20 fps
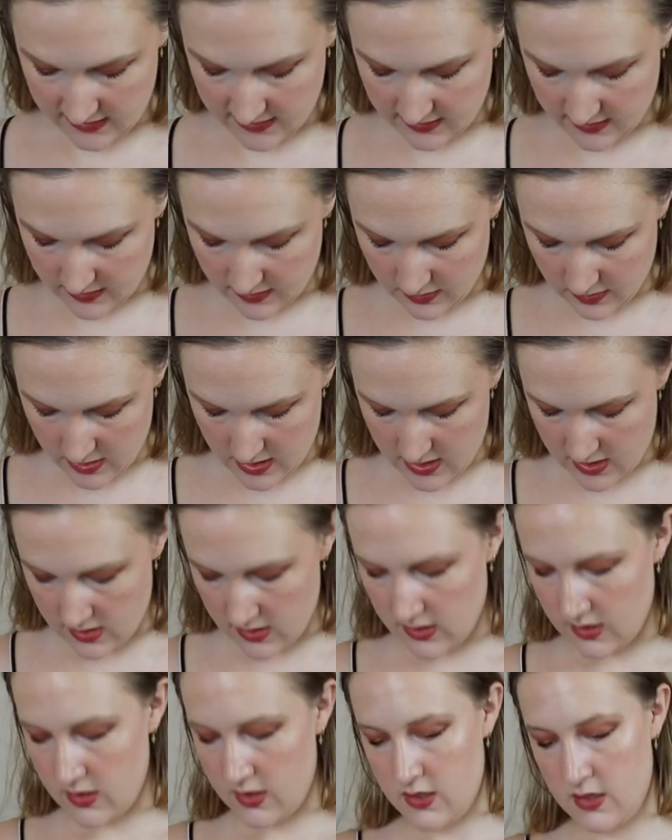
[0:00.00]
So
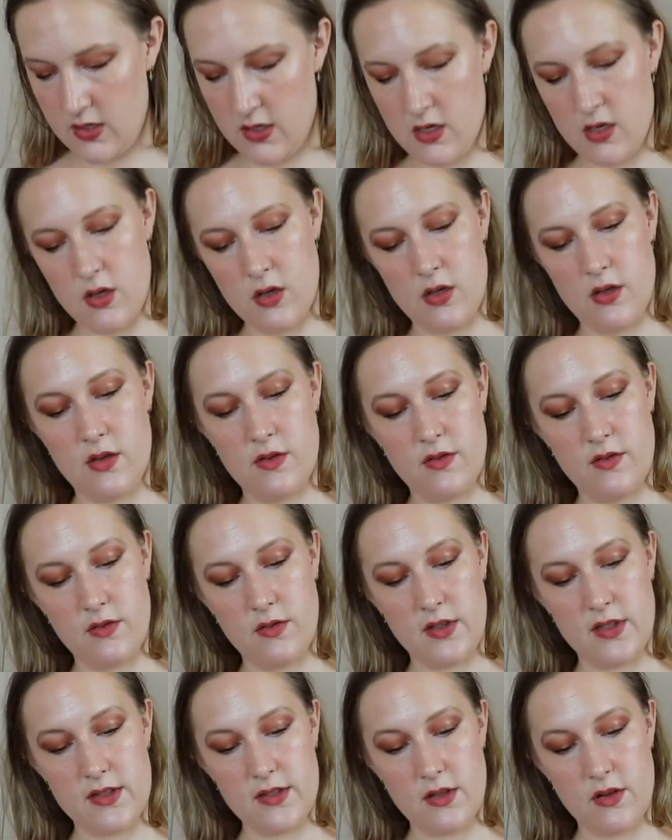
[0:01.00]

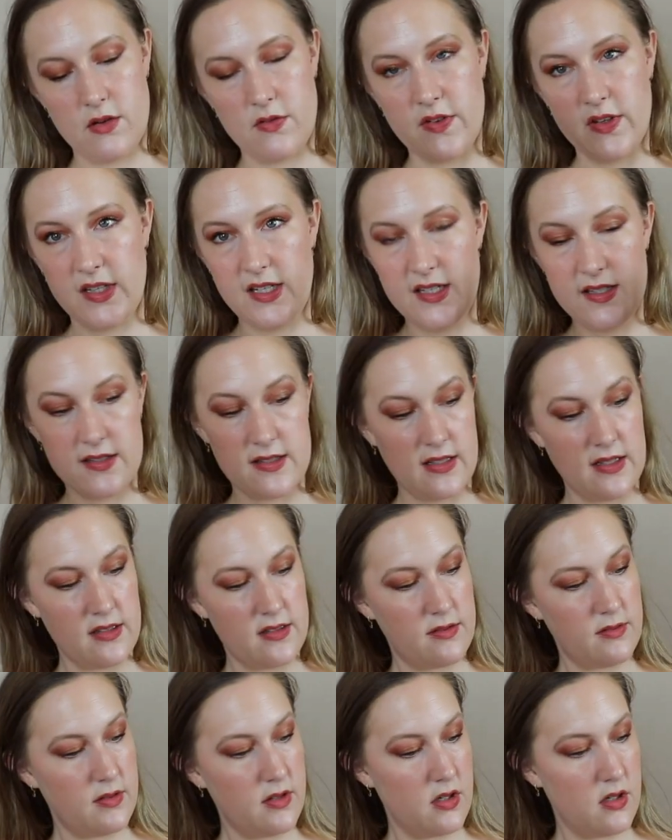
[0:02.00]
let's go over these
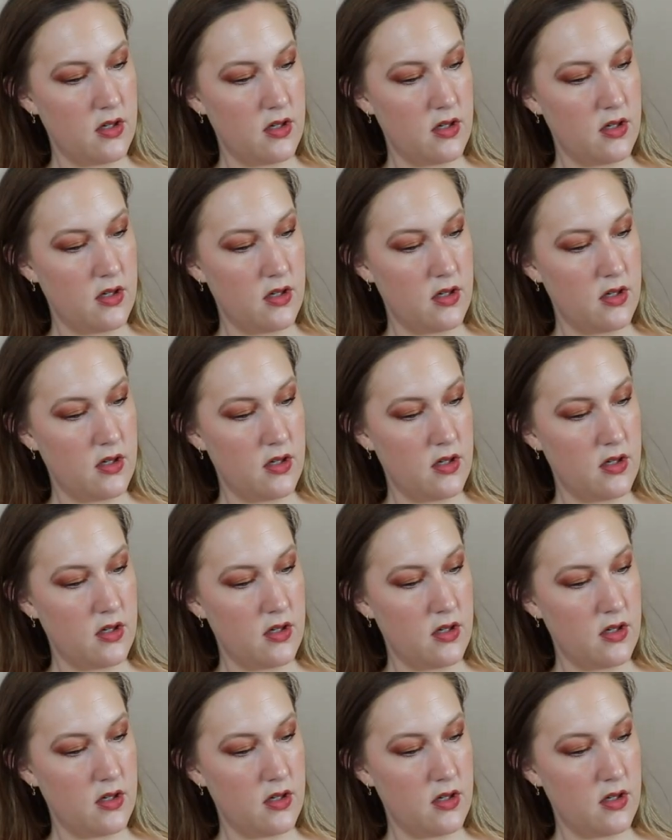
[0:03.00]
things.